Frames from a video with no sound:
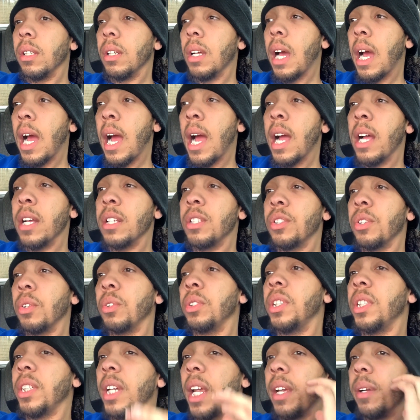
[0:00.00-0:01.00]
I
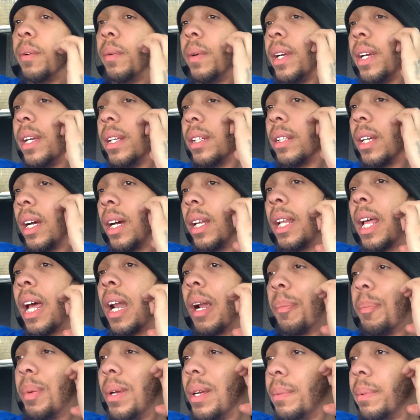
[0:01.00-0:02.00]
associate with a lot
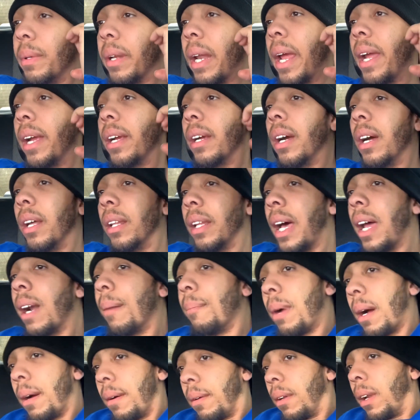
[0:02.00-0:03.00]
of people. Like a lot of
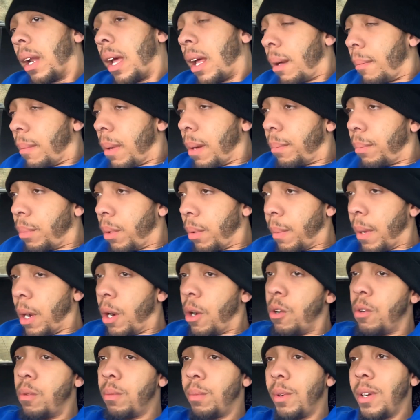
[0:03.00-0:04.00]
my a lot of my my
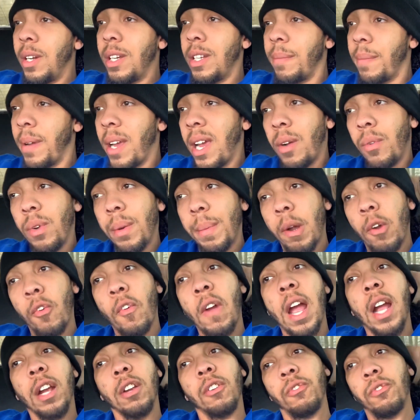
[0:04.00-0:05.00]
homeboys, man. We've been
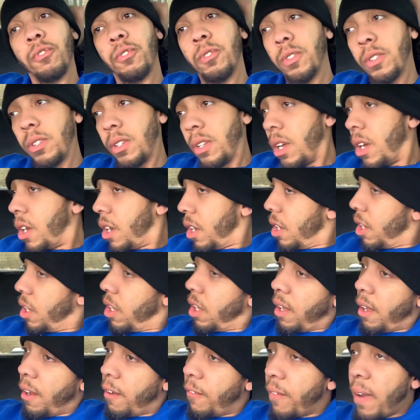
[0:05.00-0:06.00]
rocking for
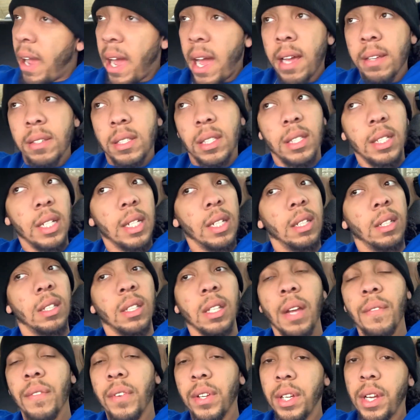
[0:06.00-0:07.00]
five, six,
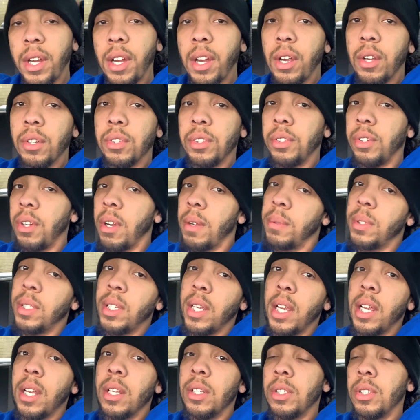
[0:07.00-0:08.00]
seven years. You know what I'm
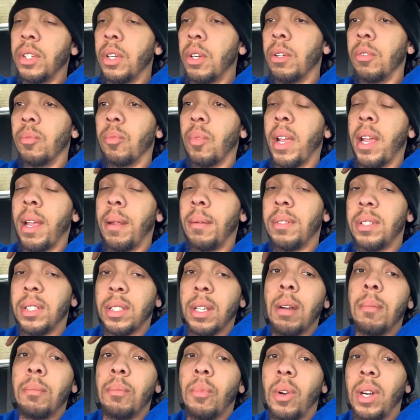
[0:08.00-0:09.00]
saying? So and
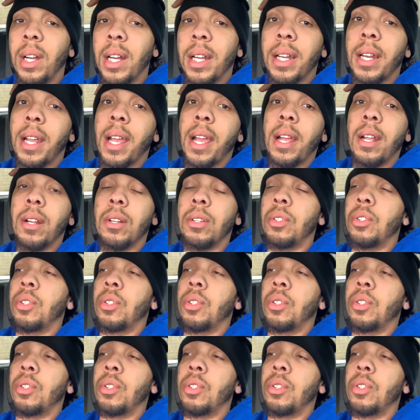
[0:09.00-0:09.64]
some more than that.